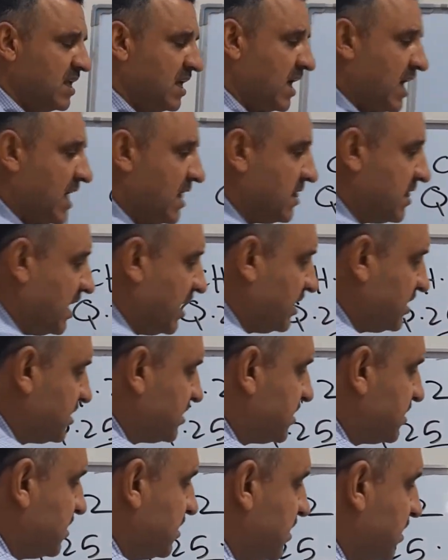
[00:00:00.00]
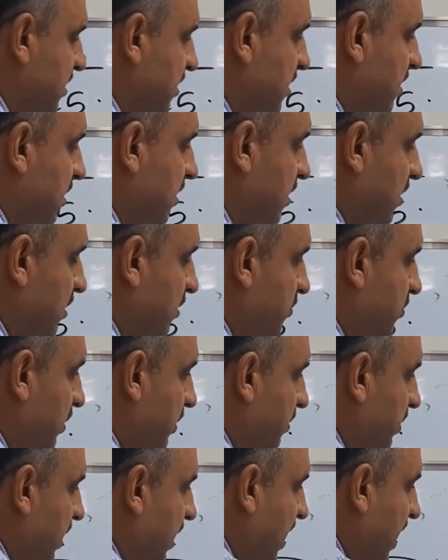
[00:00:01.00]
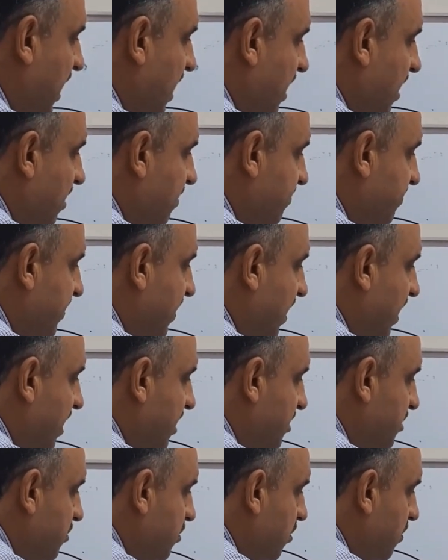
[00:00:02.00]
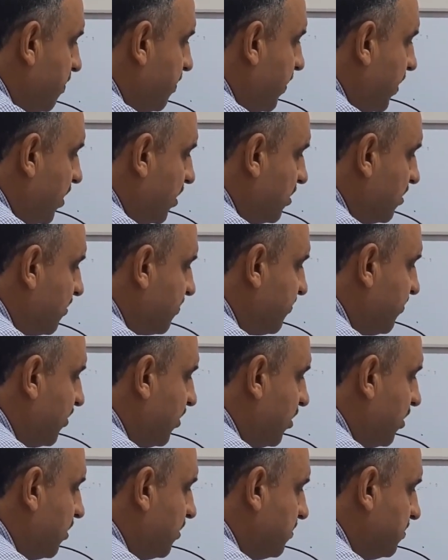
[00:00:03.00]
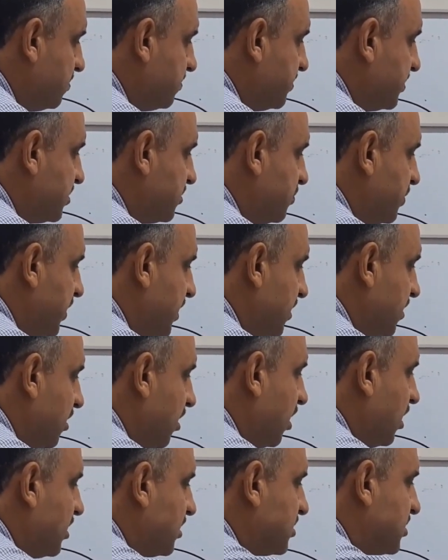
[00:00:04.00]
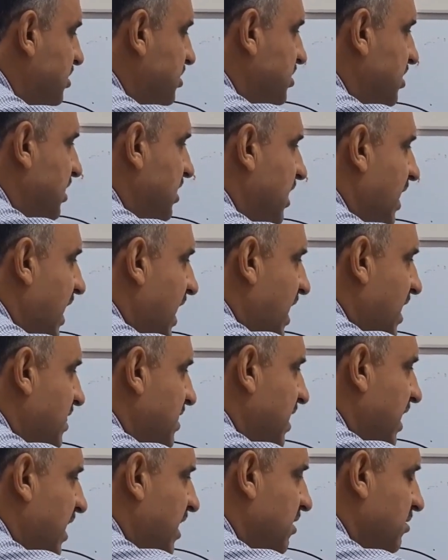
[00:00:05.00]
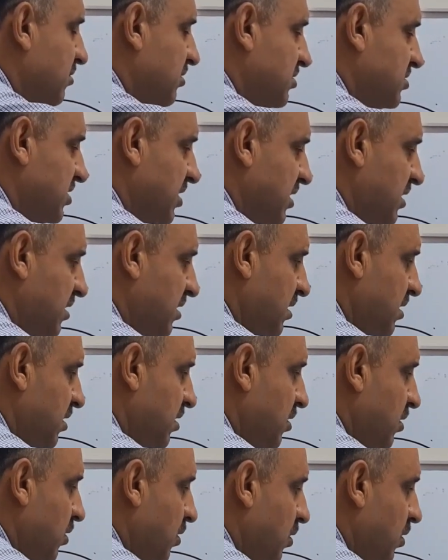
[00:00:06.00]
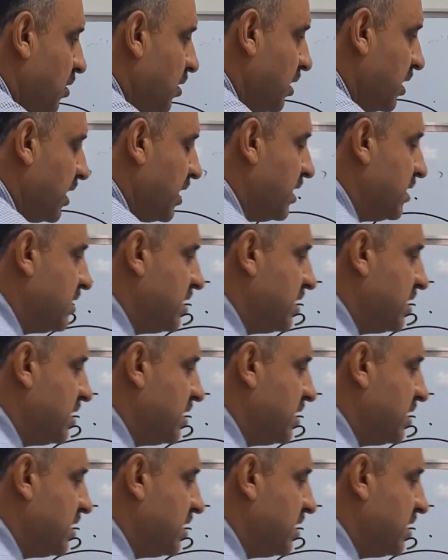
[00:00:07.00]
and thus we will have a new bond formed between the oxygen and the hydrogen. In